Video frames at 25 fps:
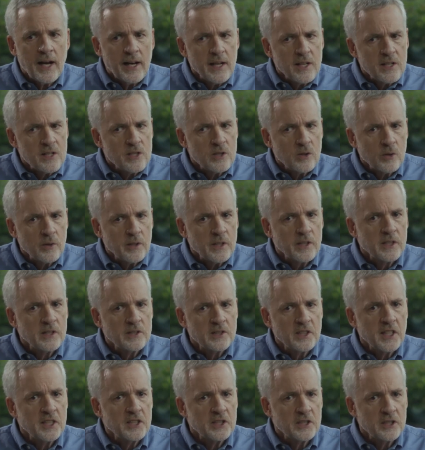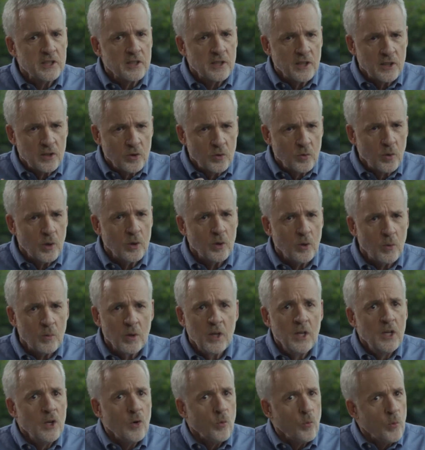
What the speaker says: I as an organization can grow.